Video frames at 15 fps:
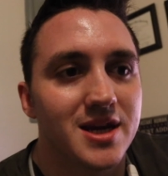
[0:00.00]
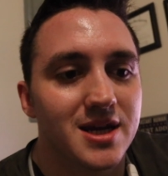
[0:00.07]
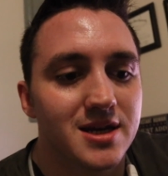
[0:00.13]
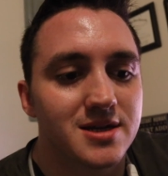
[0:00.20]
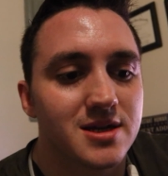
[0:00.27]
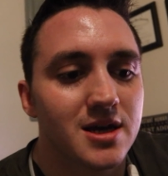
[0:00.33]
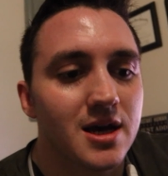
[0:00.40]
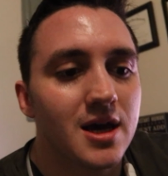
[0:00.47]

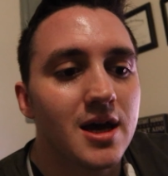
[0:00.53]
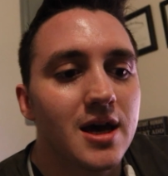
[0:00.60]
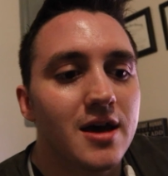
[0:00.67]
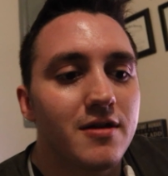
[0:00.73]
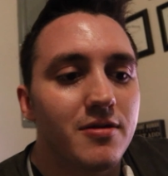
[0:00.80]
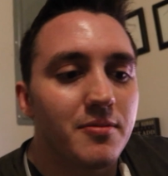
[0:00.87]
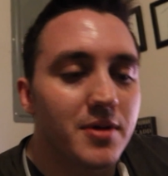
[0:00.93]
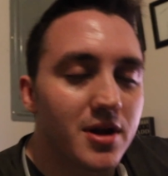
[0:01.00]
knees.
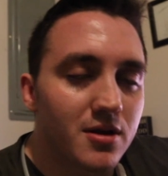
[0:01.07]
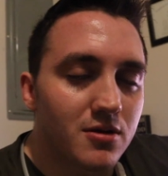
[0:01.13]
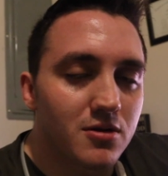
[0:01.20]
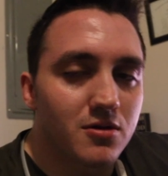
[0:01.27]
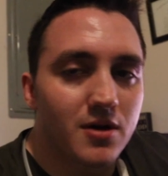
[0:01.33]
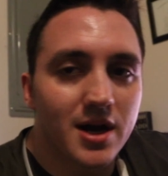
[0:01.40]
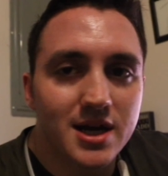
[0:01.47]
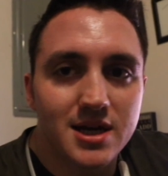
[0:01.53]
They've been a little
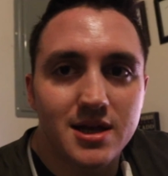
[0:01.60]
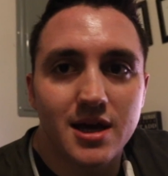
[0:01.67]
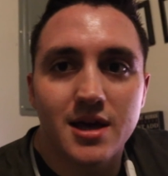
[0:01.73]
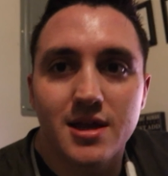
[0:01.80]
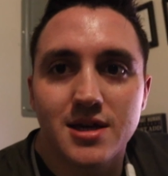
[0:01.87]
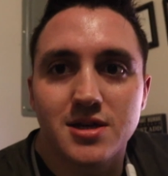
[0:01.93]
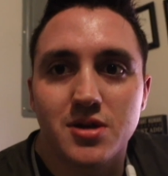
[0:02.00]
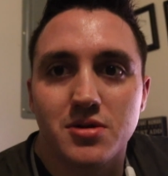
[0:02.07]
cranky
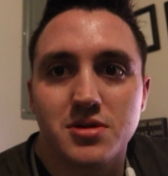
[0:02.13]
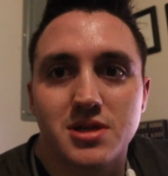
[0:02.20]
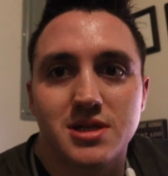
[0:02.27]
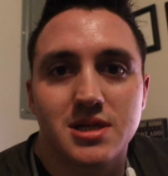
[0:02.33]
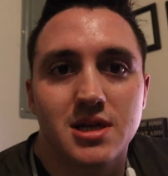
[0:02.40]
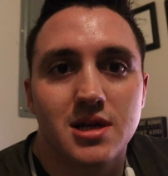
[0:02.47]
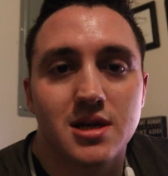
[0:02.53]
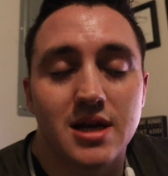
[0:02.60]
lately, so
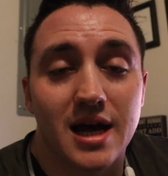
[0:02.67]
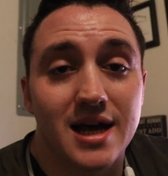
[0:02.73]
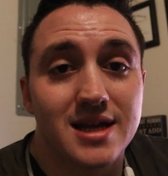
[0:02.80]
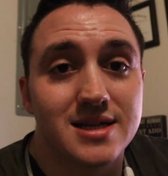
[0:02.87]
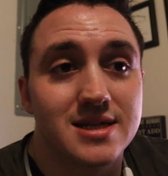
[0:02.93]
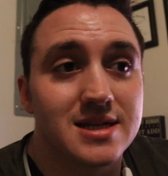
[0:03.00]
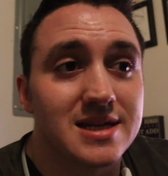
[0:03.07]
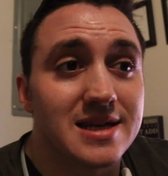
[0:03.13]
just not
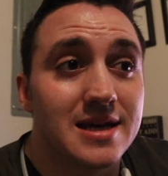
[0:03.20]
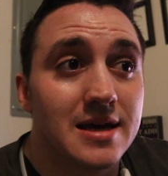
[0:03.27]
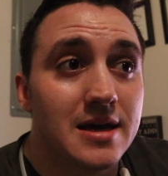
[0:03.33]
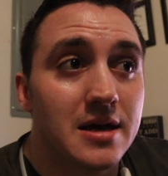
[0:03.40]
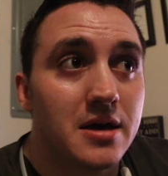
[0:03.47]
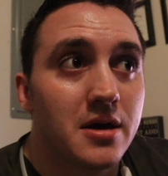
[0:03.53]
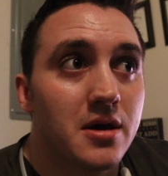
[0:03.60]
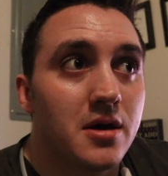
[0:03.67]
as
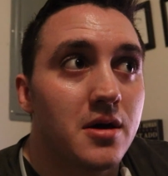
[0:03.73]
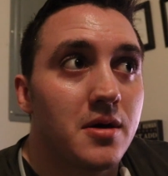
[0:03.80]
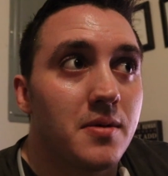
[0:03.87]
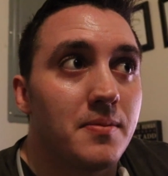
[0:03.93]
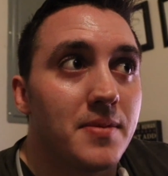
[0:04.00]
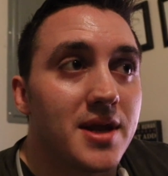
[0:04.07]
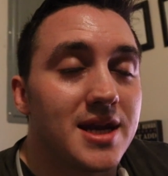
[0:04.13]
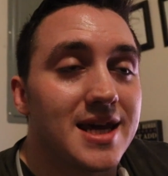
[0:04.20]

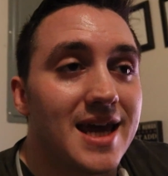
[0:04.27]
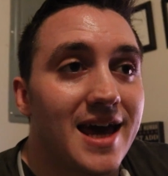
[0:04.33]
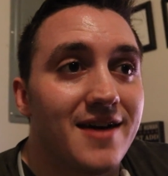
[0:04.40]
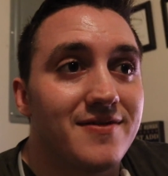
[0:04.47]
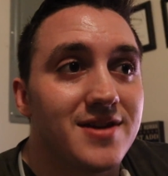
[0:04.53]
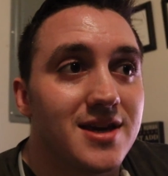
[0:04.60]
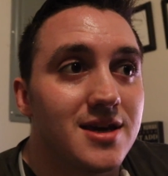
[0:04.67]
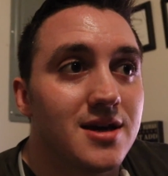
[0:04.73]
many
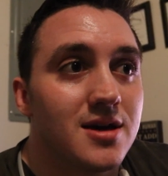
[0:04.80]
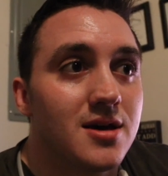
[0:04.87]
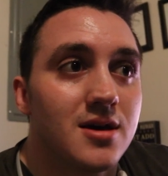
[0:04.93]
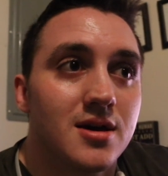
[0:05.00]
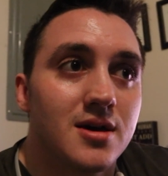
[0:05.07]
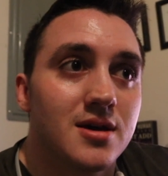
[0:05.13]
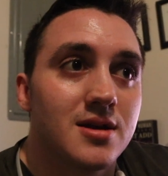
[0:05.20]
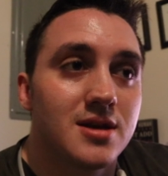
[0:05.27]
heavy
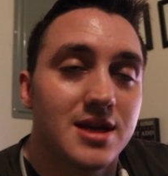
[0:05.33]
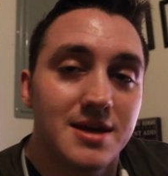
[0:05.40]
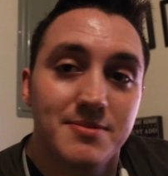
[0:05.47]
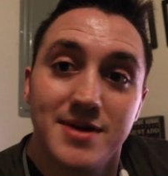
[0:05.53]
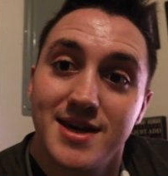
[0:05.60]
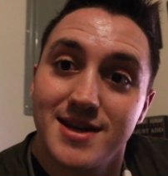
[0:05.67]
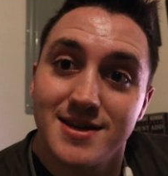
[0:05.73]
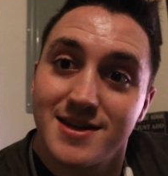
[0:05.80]
knee
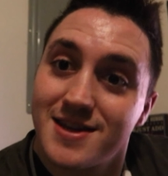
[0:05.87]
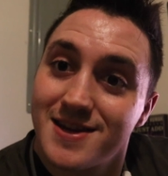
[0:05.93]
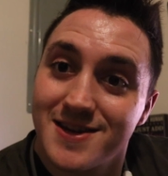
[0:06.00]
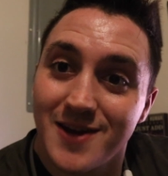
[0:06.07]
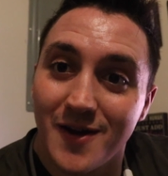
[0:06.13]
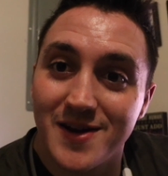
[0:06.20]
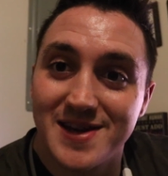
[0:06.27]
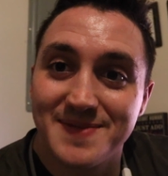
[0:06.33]
bends,
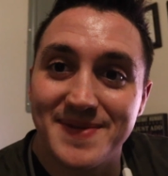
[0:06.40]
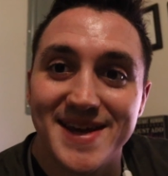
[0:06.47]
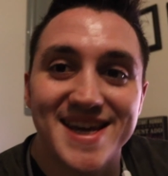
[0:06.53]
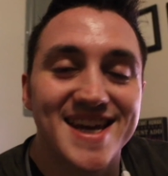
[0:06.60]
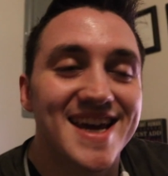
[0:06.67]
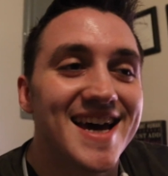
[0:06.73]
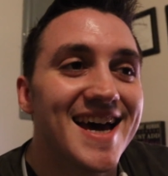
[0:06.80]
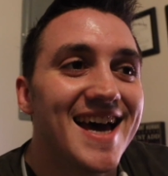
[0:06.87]
so to
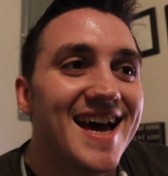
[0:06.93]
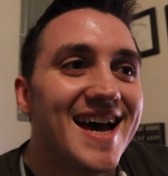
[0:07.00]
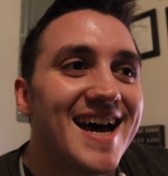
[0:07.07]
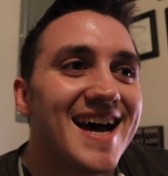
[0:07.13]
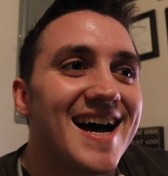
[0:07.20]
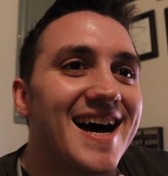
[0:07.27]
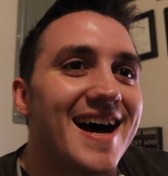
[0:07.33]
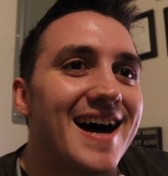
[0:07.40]
speak.
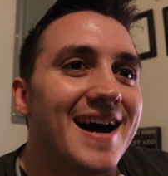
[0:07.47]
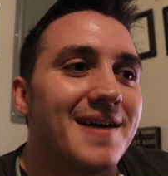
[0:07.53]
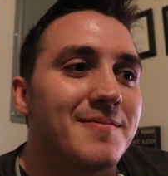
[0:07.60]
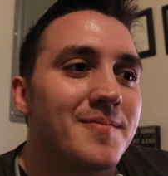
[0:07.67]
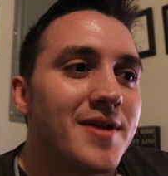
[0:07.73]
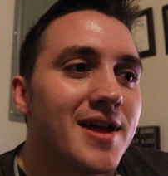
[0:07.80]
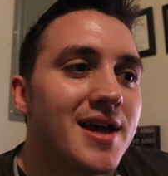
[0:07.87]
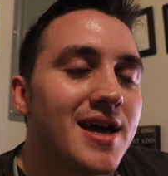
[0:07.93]

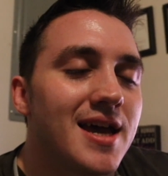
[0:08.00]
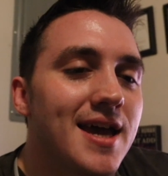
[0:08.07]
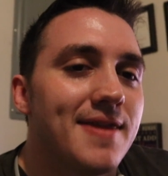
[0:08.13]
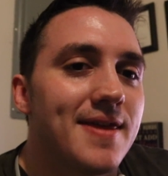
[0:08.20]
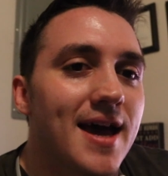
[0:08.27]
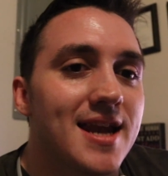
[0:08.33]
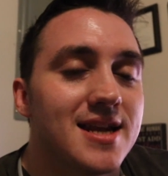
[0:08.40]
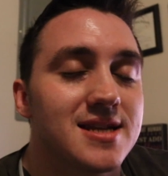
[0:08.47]
Um,
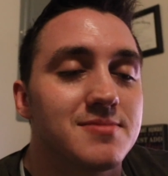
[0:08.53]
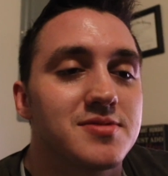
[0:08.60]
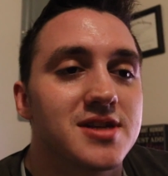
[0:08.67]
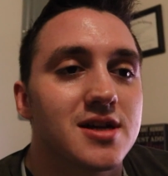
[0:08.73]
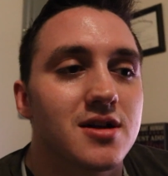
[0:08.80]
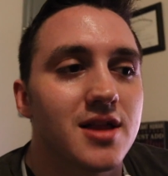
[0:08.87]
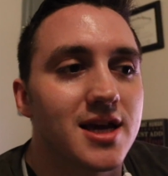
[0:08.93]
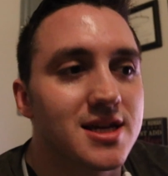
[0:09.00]
and then I did some
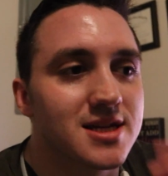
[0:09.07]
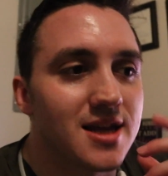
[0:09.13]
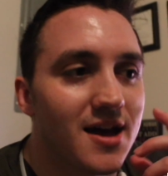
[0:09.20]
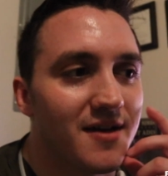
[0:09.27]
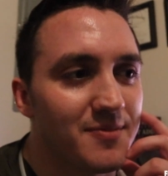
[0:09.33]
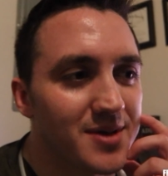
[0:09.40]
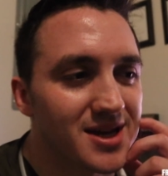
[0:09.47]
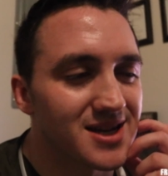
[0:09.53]
single leg
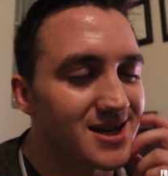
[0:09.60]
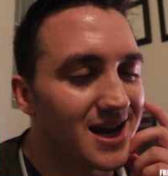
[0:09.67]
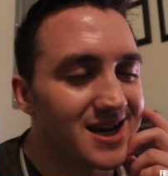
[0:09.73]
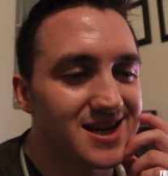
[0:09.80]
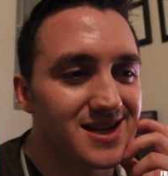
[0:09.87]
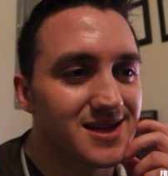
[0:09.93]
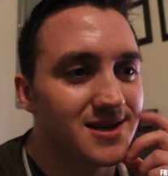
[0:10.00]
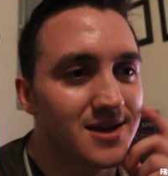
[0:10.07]
stuff because I
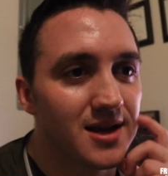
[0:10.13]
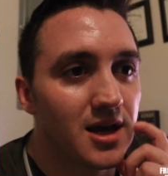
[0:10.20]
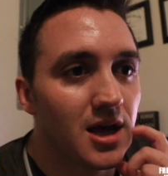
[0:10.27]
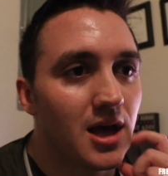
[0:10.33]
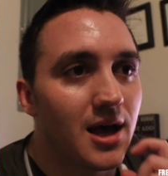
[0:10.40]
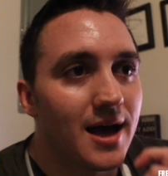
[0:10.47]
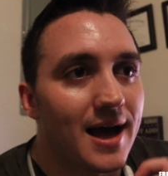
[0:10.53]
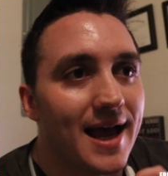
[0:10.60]
just,
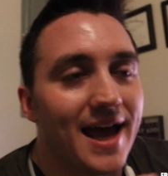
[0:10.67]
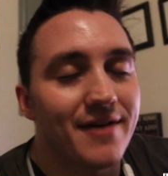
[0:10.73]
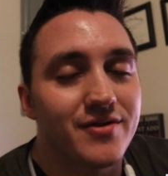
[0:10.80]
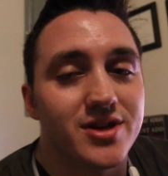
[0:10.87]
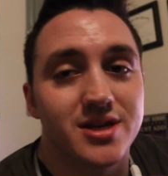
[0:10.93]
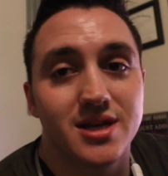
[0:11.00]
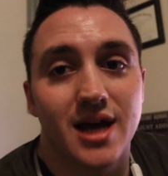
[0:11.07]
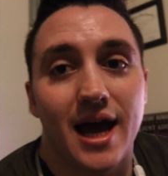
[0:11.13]
I
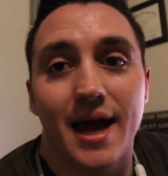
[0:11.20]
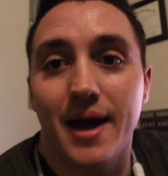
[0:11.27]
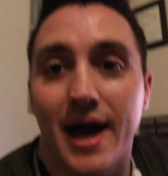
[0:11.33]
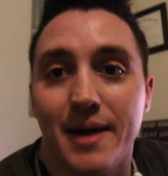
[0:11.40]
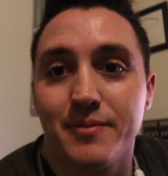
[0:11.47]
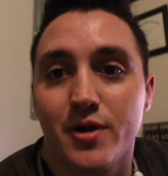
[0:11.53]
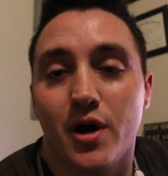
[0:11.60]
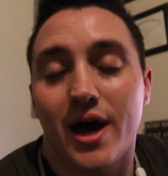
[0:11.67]
haven't, I,
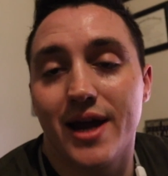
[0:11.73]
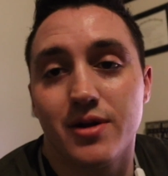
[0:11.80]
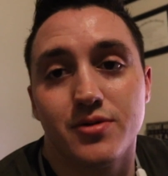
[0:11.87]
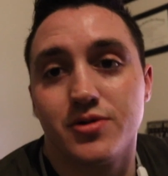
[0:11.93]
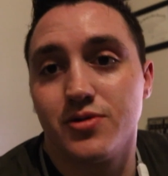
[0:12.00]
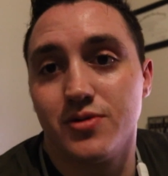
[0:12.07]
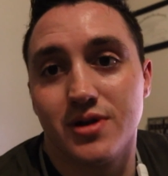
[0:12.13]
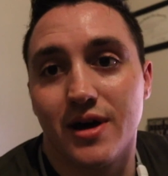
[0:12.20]
I'm not I
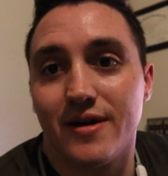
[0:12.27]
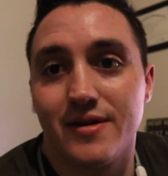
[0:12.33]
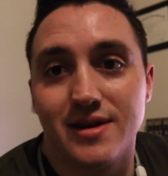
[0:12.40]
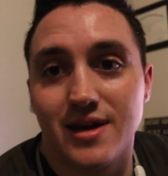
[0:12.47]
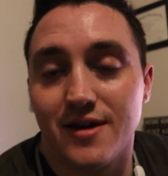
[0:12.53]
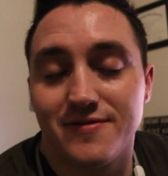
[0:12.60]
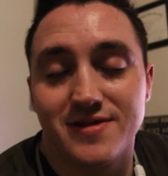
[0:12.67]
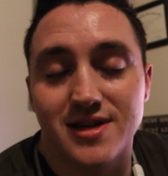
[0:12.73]
don't do enough,
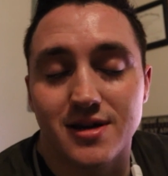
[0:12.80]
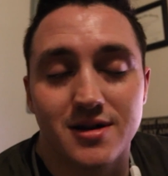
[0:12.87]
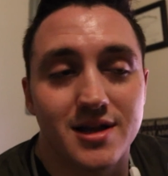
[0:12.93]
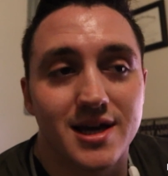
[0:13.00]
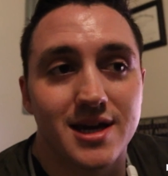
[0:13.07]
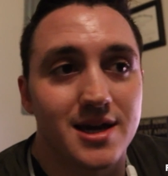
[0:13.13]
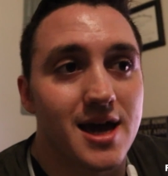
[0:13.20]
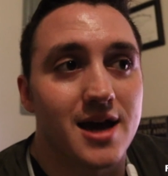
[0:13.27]
enough single
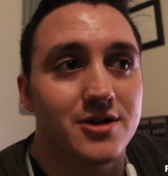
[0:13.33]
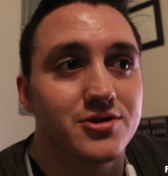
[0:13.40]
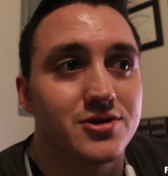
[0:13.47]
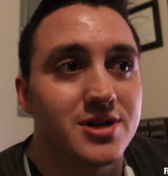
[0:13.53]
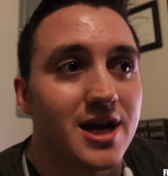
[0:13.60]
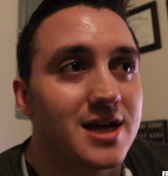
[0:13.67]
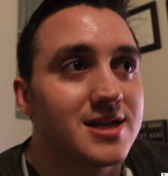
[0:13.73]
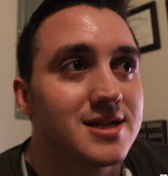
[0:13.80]
leg
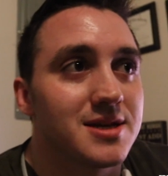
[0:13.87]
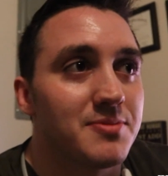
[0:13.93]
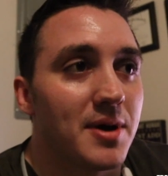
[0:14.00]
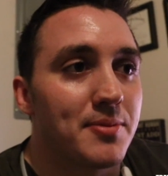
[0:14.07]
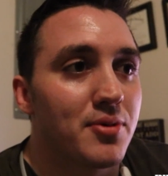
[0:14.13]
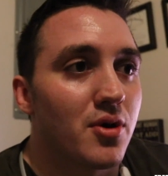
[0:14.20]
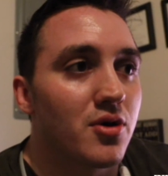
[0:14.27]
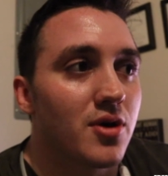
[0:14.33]
exercises in
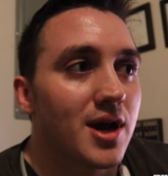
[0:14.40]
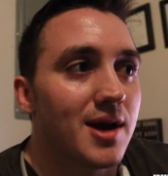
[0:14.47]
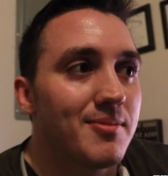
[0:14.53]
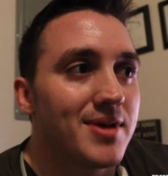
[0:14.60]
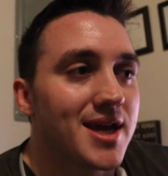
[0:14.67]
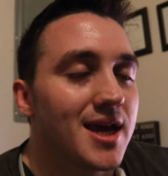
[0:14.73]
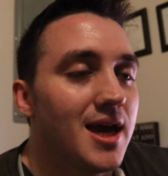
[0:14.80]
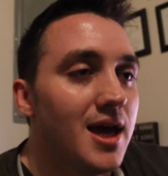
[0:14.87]
my
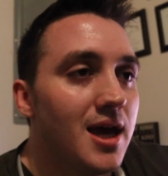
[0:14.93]
programming.